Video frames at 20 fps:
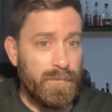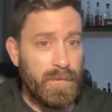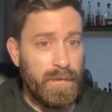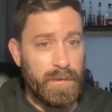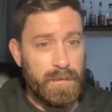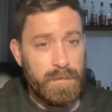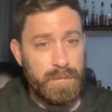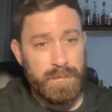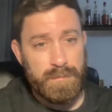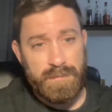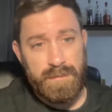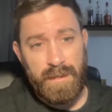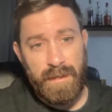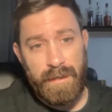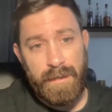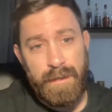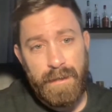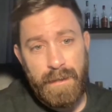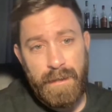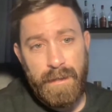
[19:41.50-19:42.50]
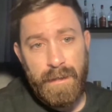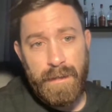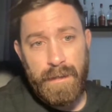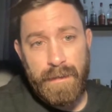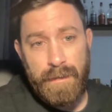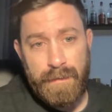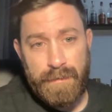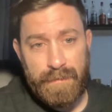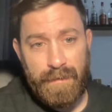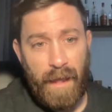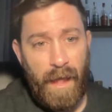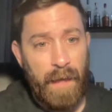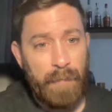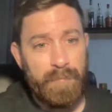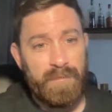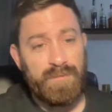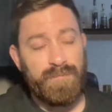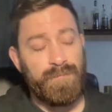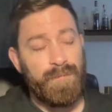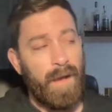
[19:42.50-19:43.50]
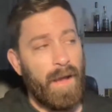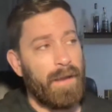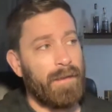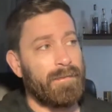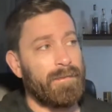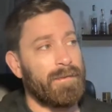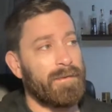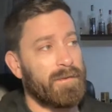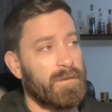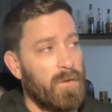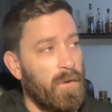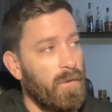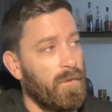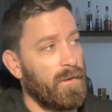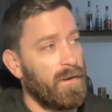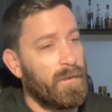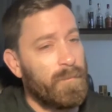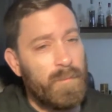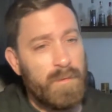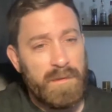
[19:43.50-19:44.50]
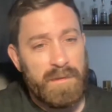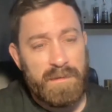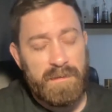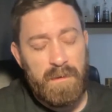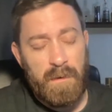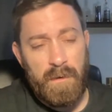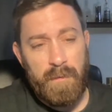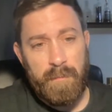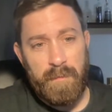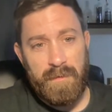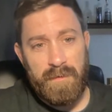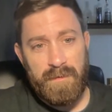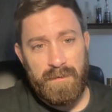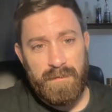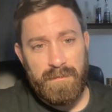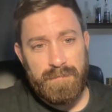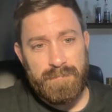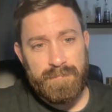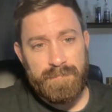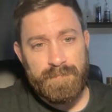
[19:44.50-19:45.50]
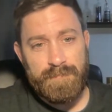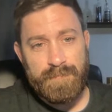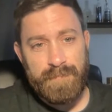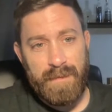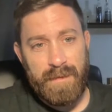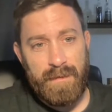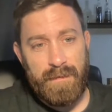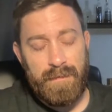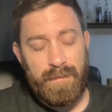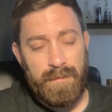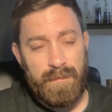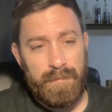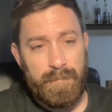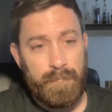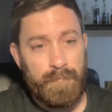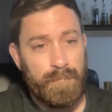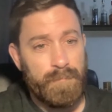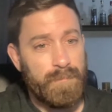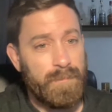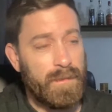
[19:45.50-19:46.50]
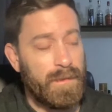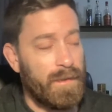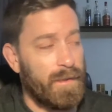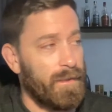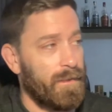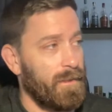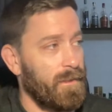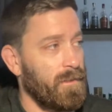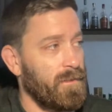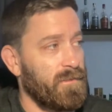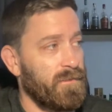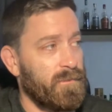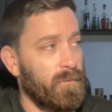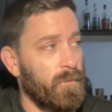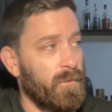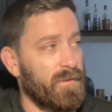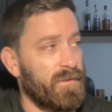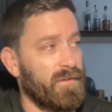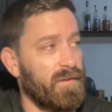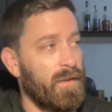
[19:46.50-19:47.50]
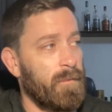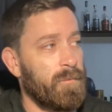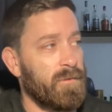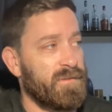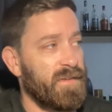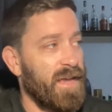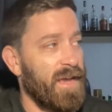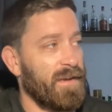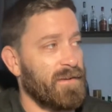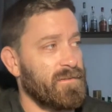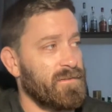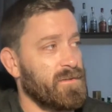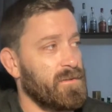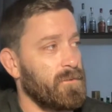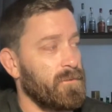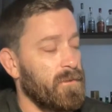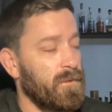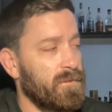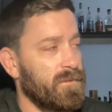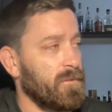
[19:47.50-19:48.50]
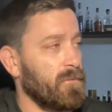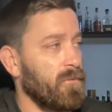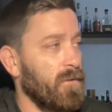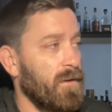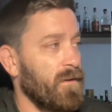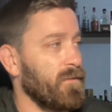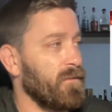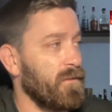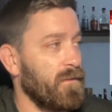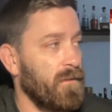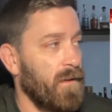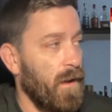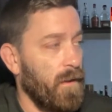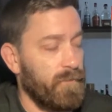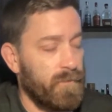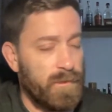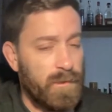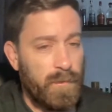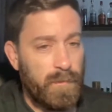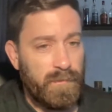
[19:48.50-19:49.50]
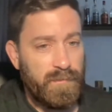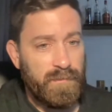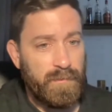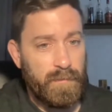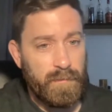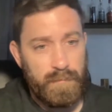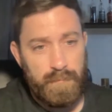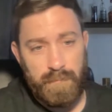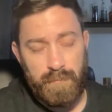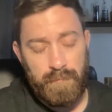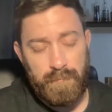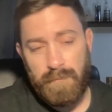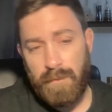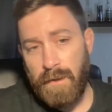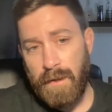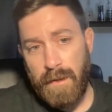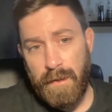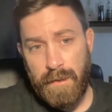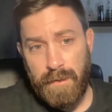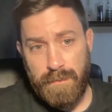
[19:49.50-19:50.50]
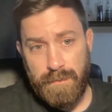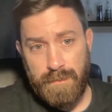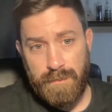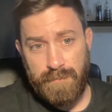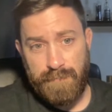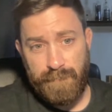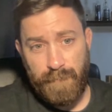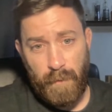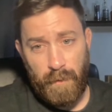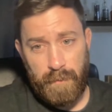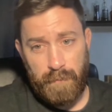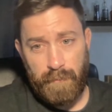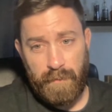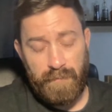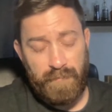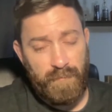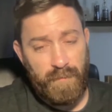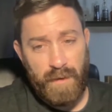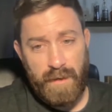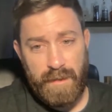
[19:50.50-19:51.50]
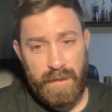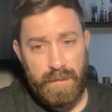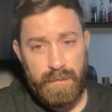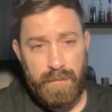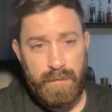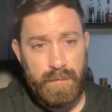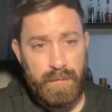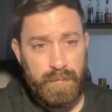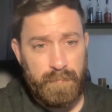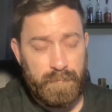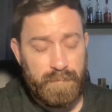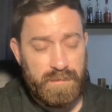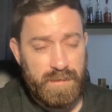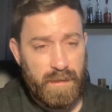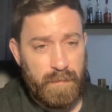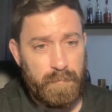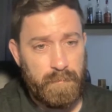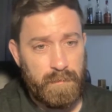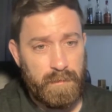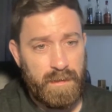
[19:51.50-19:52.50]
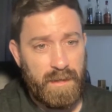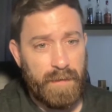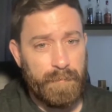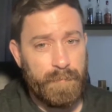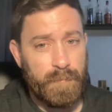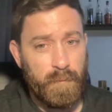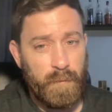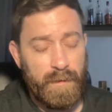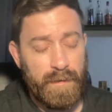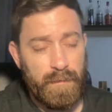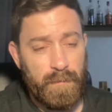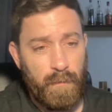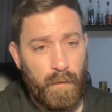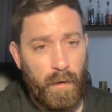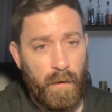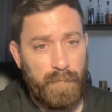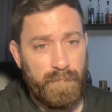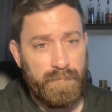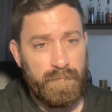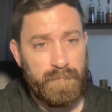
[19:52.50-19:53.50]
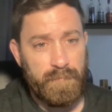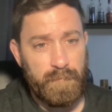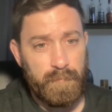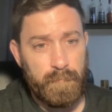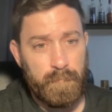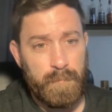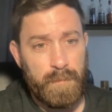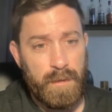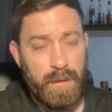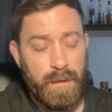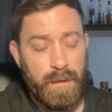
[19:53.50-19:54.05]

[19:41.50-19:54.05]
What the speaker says: It looks like time has finally caught up with the Carpenter, and he just wasn't able to execute. Also, credit to Rafa Garcia, who just fought a great fight, was able to keep Guida off of him,